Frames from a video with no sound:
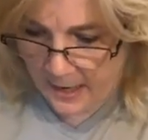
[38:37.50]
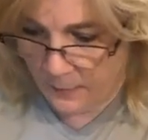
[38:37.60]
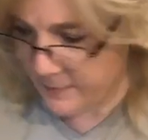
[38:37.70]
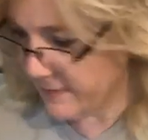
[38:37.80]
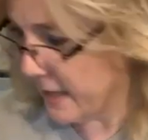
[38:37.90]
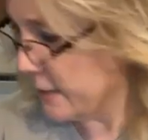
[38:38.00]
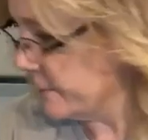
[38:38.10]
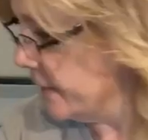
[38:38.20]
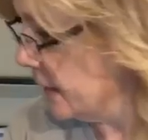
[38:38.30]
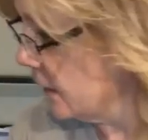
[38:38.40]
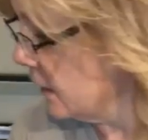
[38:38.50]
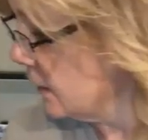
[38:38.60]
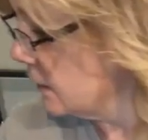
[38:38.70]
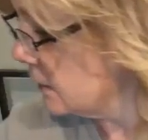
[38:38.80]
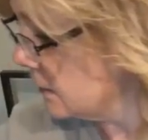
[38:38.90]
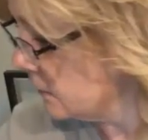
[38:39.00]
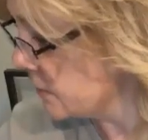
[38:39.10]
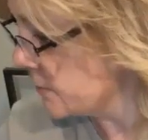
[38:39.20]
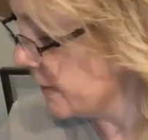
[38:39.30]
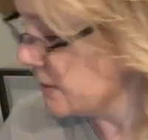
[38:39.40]
Now we've got our middle,
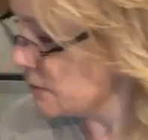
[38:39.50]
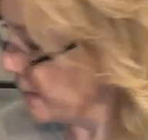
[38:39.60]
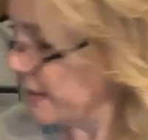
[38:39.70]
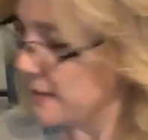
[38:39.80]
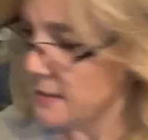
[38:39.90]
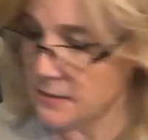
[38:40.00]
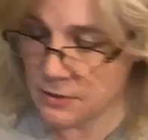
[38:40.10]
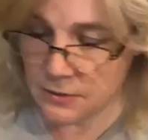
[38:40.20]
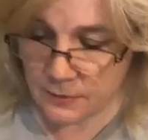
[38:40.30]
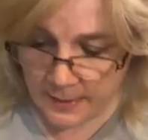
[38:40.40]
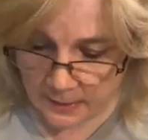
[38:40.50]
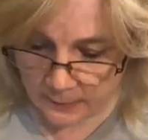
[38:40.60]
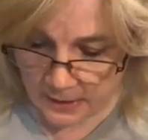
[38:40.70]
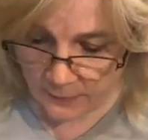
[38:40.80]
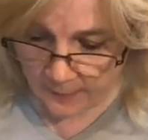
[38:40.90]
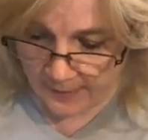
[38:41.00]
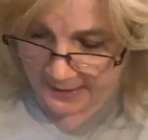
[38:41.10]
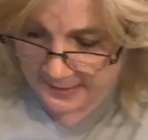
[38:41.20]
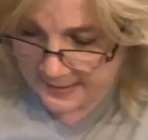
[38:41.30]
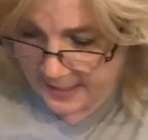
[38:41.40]
which we didn't do anything to, and we know the
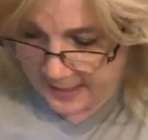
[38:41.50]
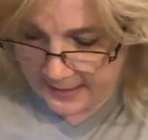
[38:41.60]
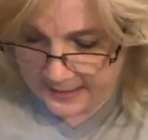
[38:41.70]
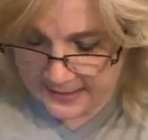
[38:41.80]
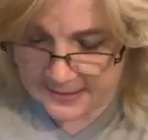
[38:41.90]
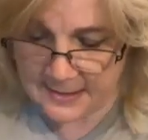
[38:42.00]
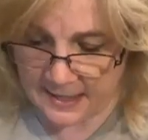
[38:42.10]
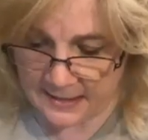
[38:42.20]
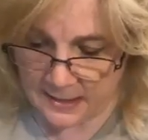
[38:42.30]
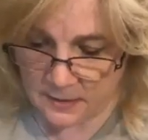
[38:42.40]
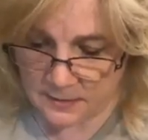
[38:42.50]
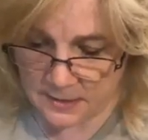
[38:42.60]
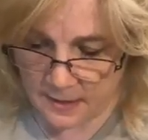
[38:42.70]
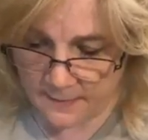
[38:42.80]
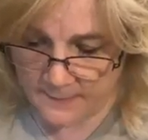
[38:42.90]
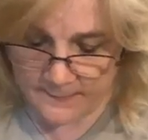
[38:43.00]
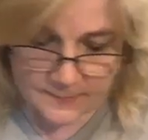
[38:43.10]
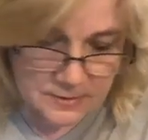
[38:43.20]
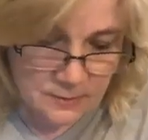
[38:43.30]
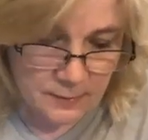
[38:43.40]
pink side is the side that goes up,
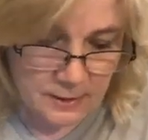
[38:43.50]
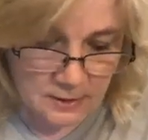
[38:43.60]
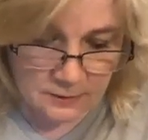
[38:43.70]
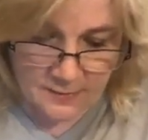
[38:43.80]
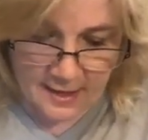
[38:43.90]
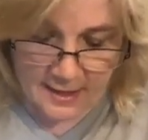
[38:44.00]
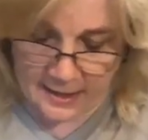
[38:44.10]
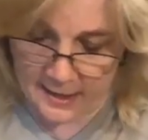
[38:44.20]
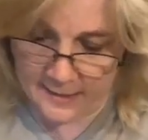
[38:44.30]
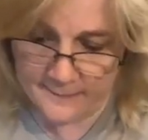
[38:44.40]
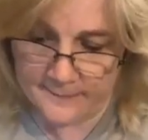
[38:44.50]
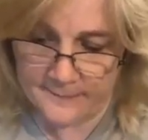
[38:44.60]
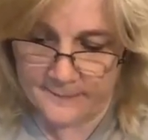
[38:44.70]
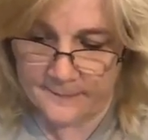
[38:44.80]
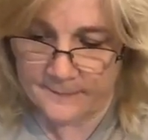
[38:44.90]
so we're going to glue that on.